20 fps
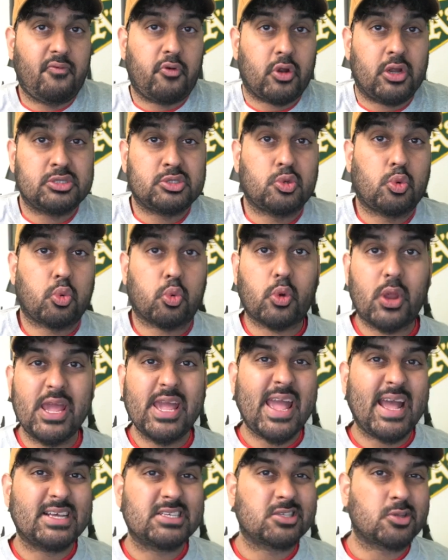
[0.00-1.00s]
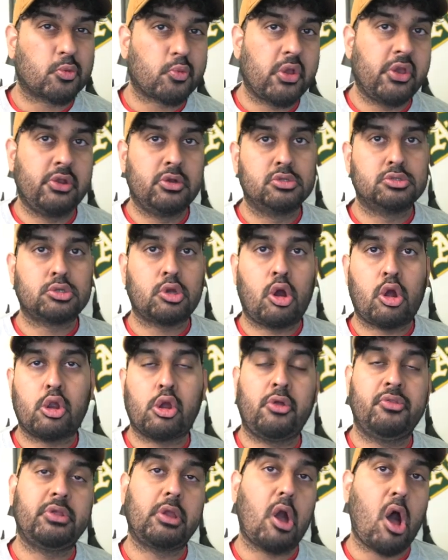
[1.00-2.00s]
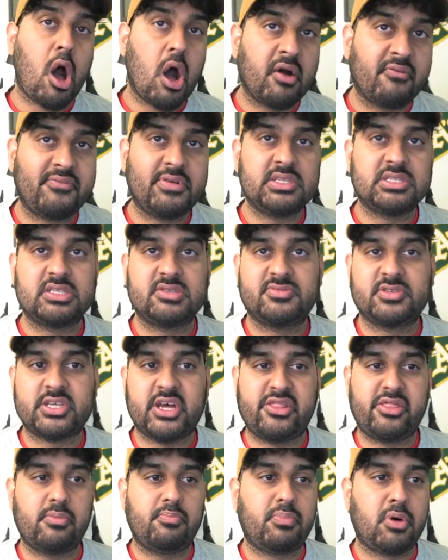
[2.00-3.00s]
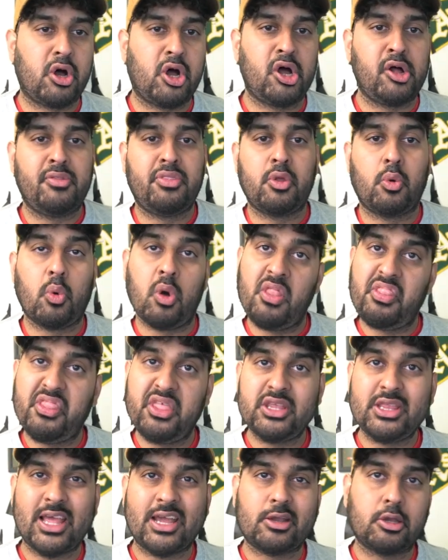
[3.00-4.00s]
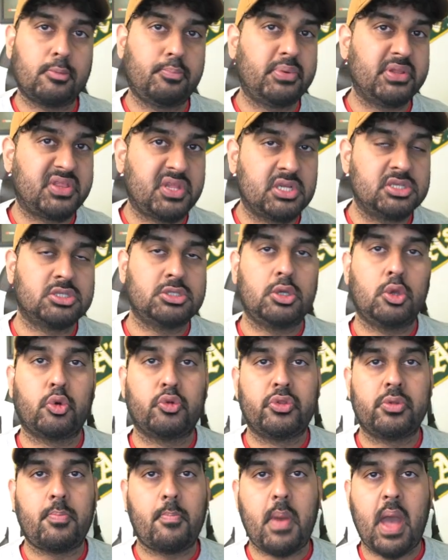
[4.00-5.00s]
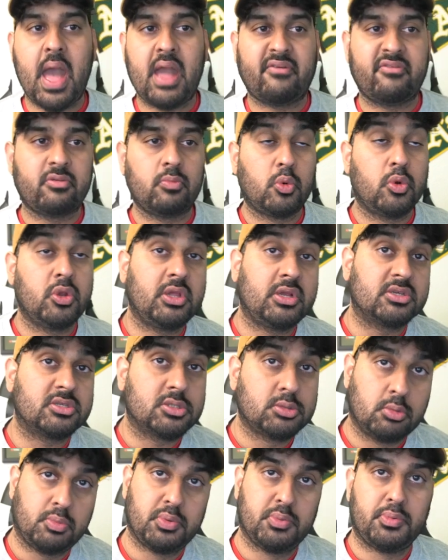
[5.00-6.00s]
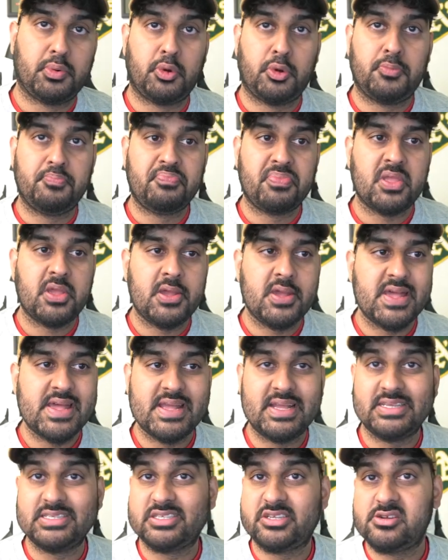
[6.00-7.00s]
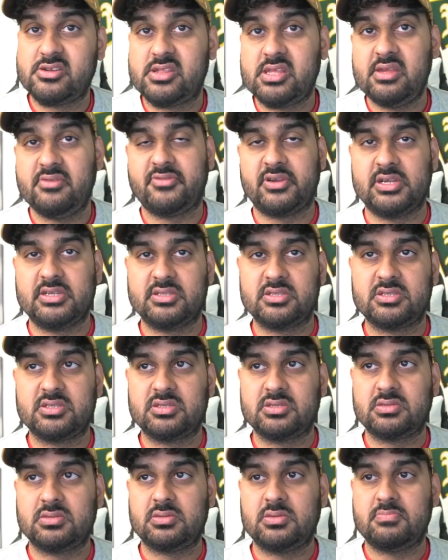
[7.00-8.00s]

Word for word: For as great as the Raiders are on the offensive side of the ball, the one thing that could potentially hold them back from winning a Super Bowl is their defense.